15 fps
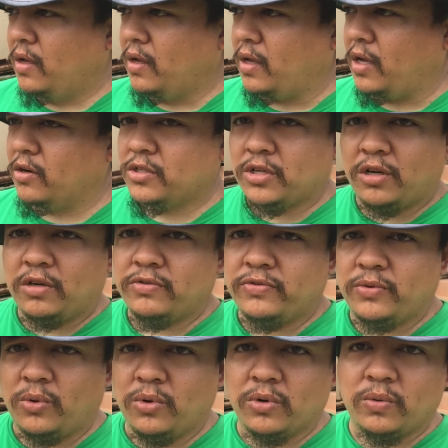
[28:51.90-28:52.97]
airsoft
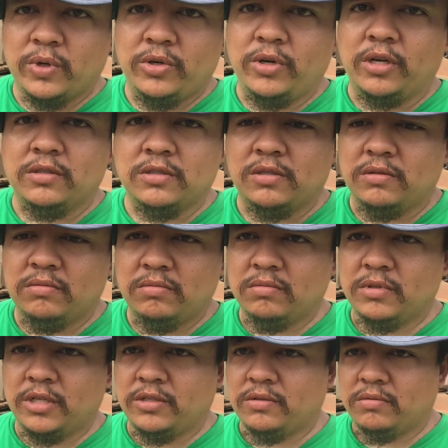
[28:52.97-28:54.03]
or real guns.
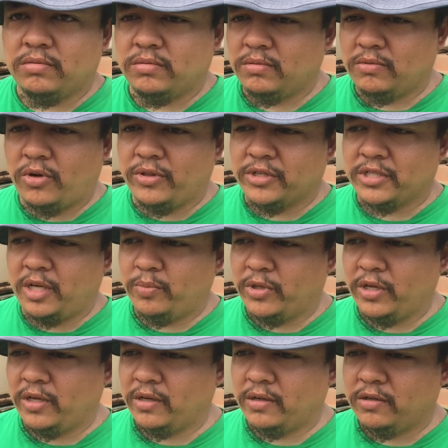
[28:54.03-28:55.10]
It's all the same
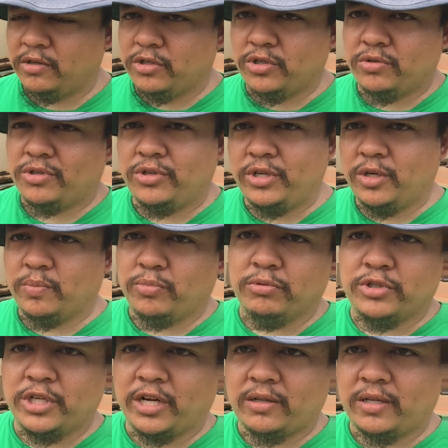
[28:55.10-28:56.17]
thing. You're shooting a
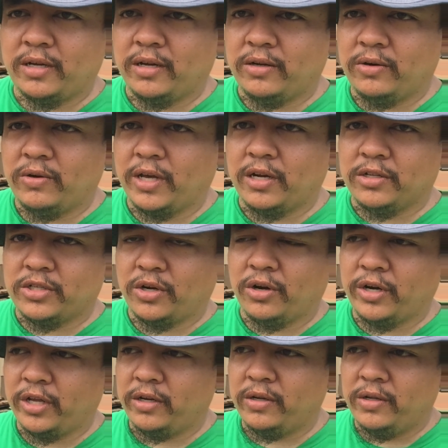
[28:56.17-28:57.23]
projectile at a
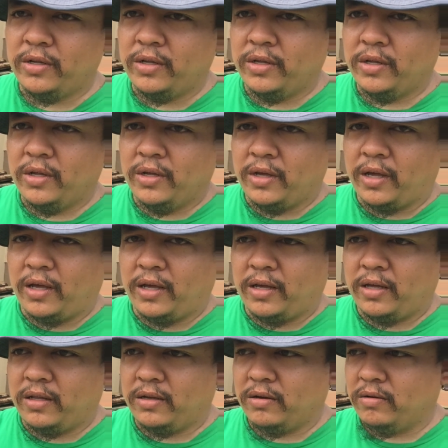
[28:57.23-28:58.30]
target,
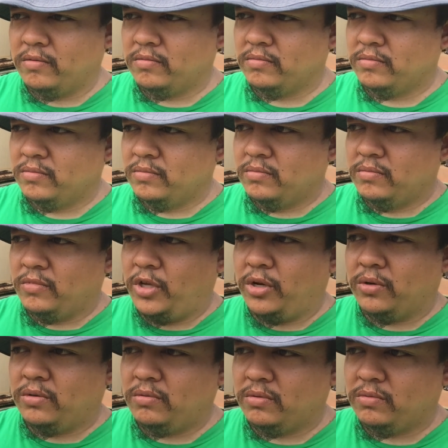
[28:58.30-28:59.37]
and you
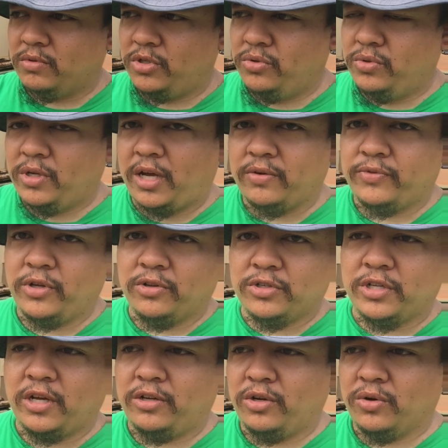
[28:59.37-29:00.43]
know you have to
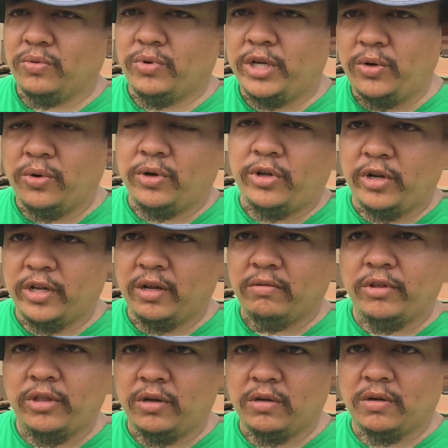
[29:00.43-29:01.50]
understand your recoil and
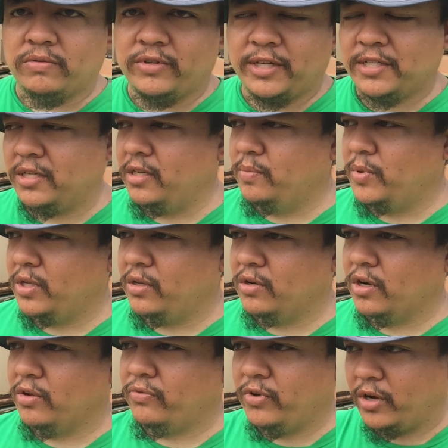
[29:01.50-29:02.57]
everything, obviously. But you're
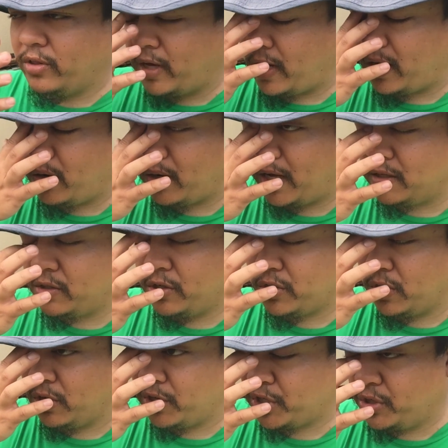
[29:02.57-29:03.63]
gonna figure that out as you start